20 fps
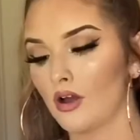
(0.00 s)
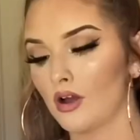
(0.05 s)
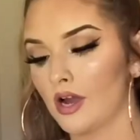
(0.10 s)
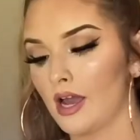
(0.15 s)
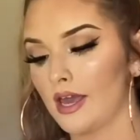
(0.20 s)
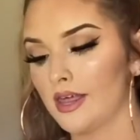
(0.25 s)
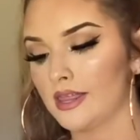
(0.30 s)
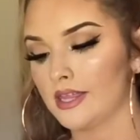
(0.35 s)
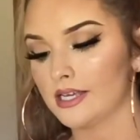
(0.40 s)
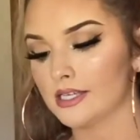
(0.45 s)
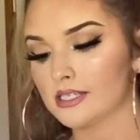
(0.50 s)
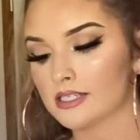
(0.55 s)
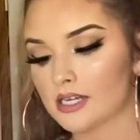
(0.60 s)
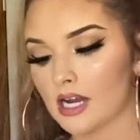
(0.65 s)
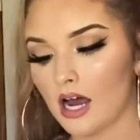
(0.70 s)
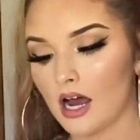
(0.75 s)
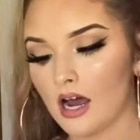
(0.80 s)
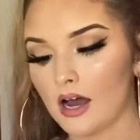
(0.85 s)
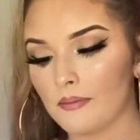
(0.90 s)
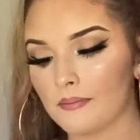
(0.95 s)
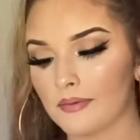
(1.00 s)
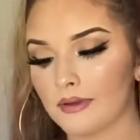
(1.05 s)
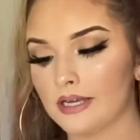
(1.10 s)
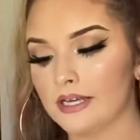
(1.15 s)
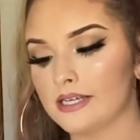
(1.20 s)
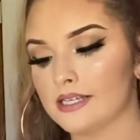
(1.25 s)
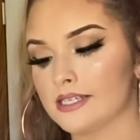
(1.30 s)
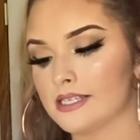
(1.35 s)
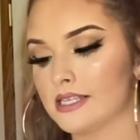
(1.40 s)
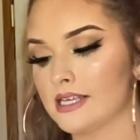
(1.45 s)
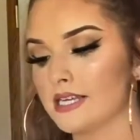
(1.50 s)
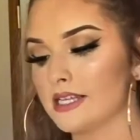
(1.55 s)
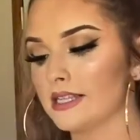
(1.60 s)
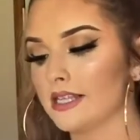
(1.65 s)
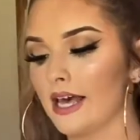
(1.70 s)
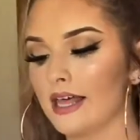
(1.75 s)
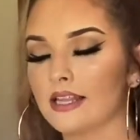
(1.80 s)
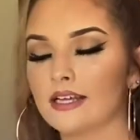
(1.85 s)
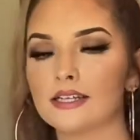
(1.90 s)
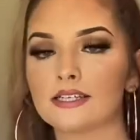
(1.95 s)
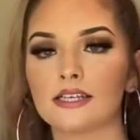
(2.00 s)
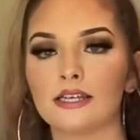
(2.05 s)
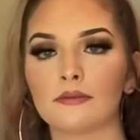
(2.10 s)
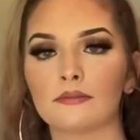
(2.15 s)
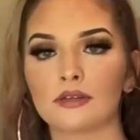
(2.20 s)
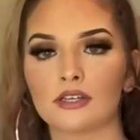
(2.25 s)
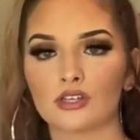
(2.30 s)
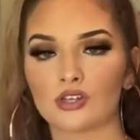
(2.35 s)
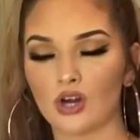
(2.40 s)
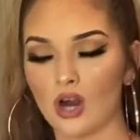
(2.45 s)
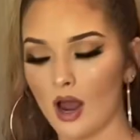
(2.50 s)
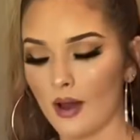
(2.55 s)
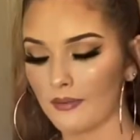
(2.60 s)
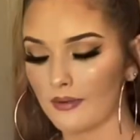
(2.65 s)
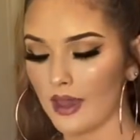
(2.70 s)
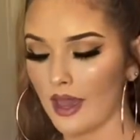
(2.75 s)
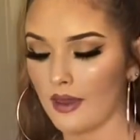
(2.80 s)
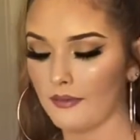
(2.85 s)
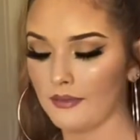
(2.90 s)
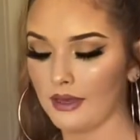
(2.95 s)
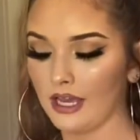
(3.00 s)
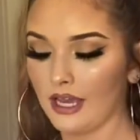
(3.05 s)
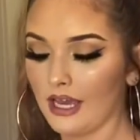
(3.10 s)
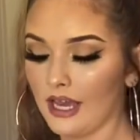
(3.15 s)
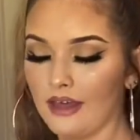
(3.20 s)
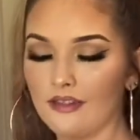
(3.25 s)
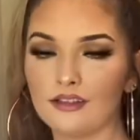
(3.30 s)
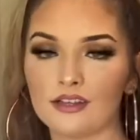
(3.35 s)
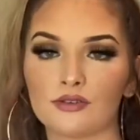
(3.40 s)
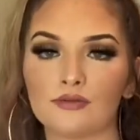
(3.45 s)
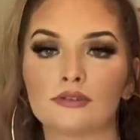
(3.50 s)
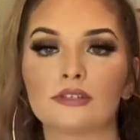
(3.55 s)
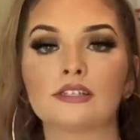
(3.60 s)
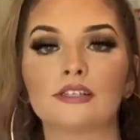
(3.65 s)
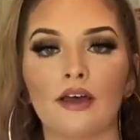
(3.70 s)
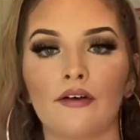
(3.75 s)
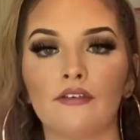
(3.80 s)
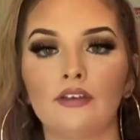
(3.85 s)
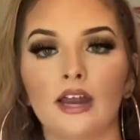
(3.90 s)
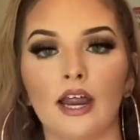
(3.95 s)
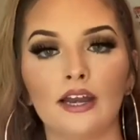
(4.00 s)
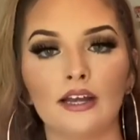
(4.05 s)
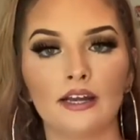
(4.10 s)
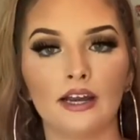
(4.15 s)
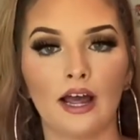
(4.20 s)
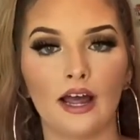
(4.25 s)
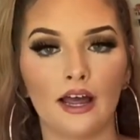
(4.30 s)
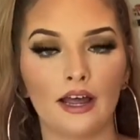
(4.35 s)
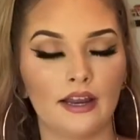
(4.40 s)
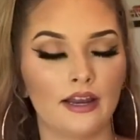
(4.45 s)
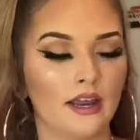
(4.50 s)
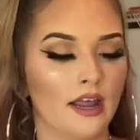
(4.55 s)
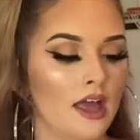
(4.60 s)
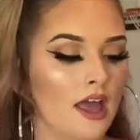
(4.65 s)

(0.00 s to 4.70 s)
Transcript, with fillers: Okay, this top is the Layla Seamless Crop Cami and this was $7.99.